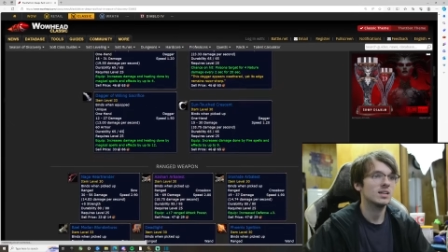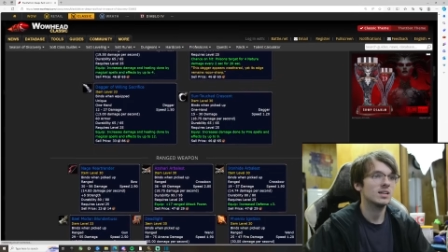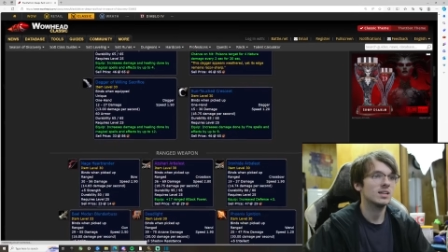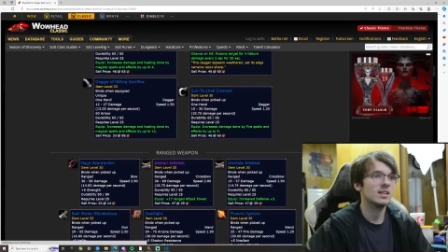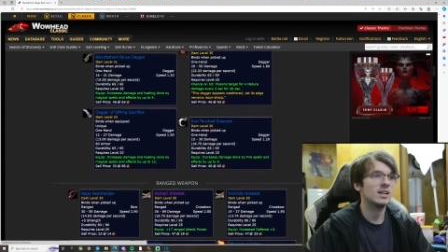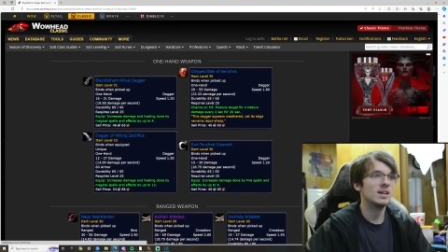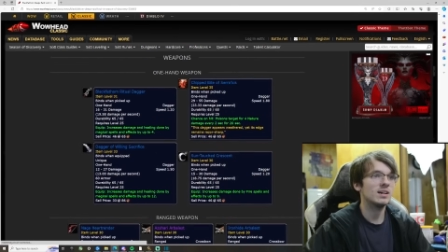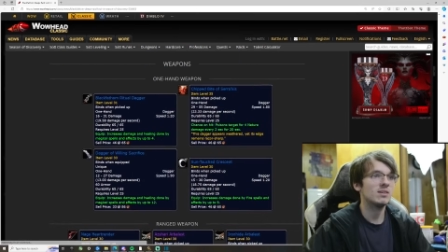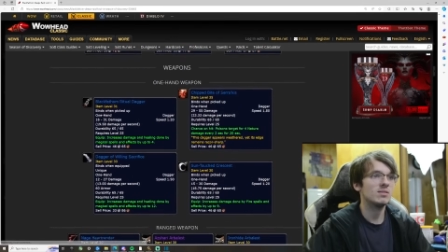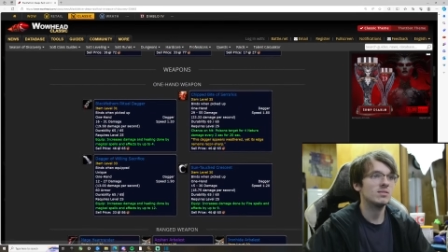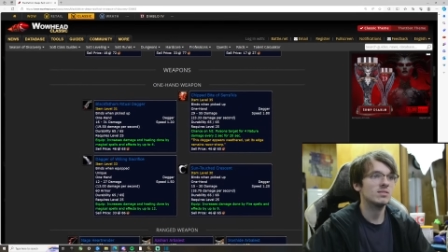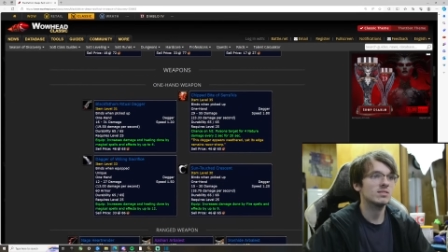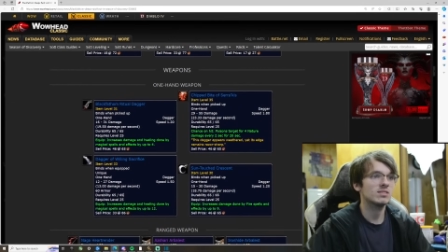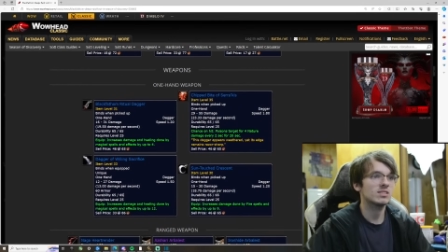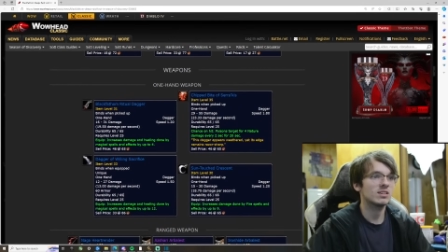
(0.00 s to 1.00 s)
Now,
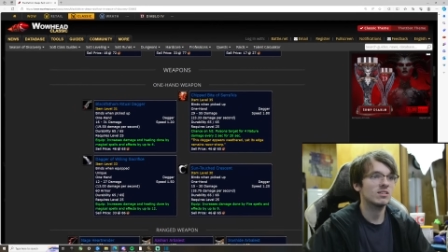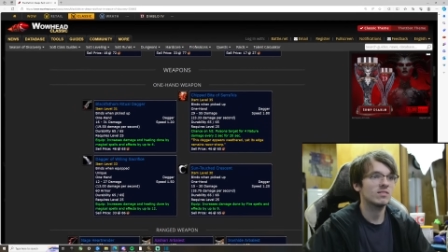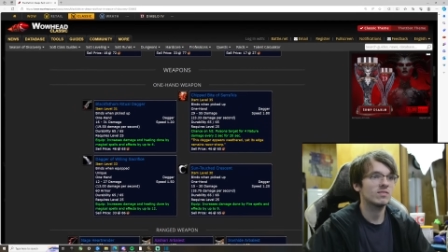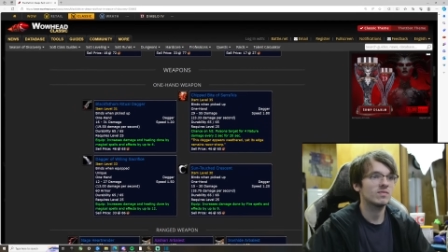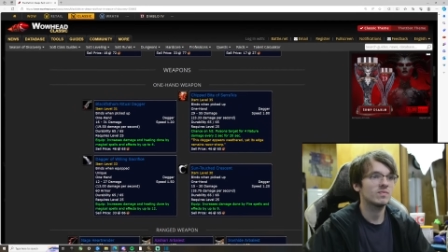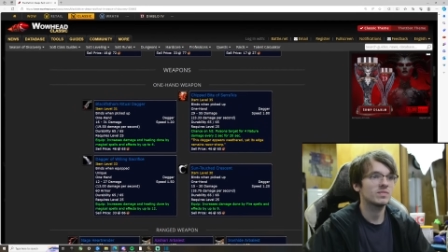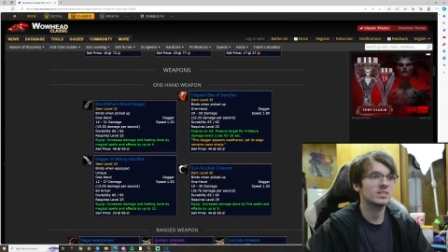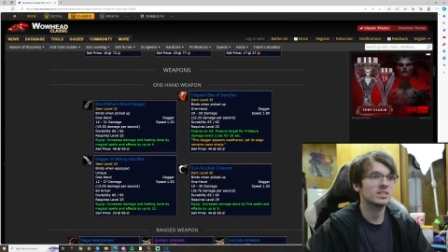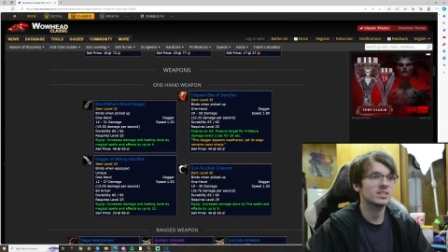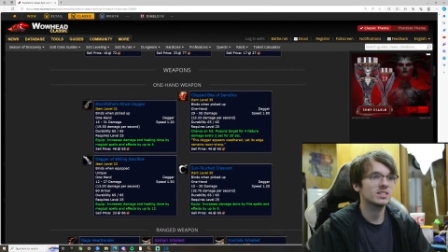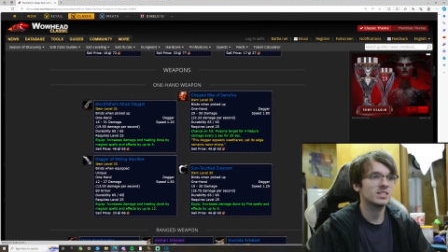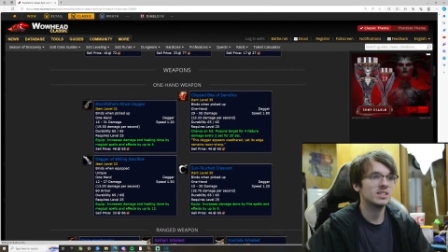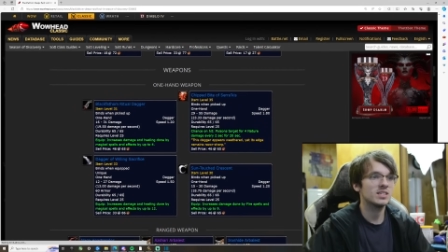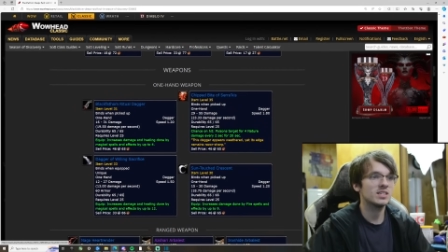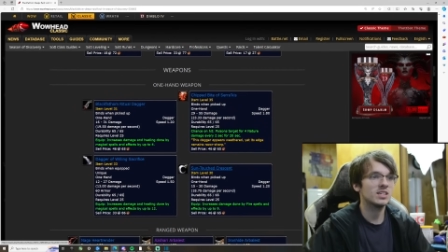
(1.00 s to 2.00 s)
self
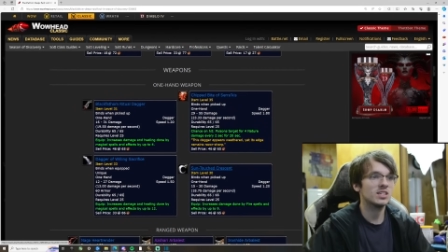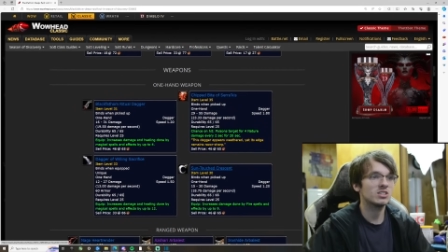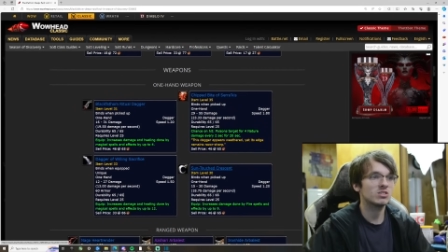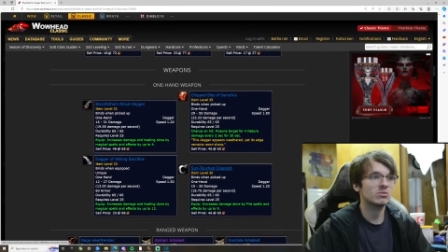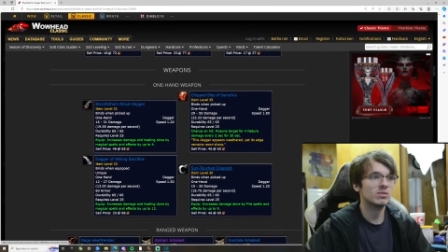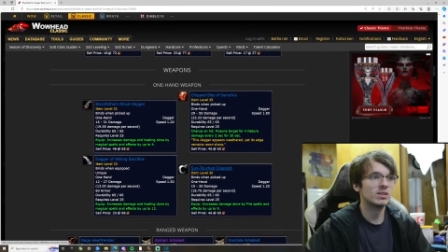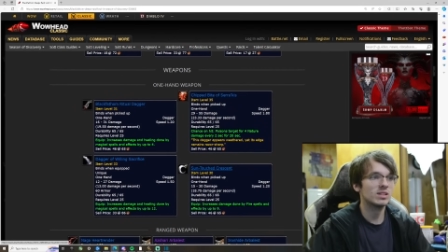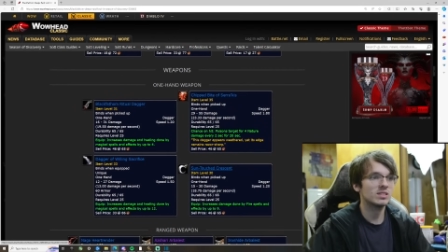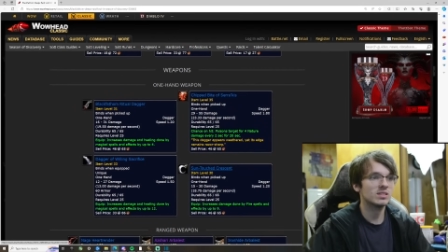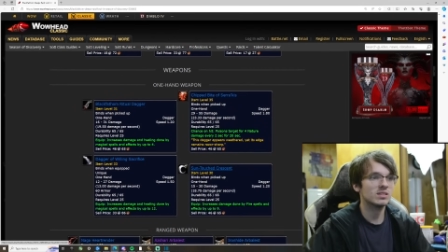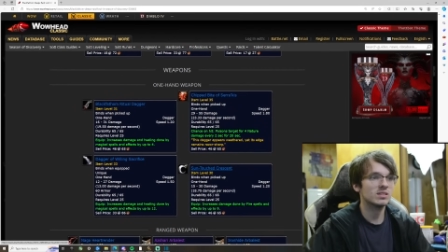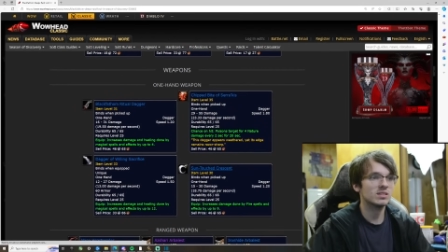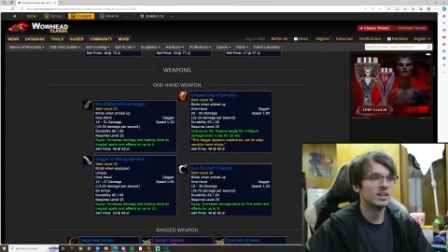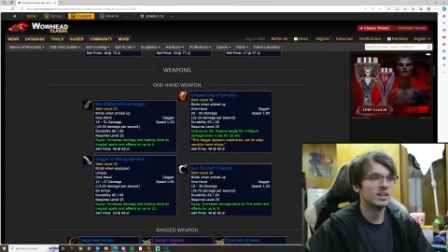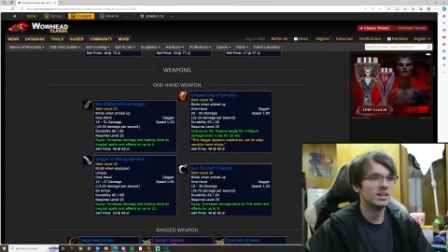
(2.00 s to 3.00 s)
Sun Touch Crescent.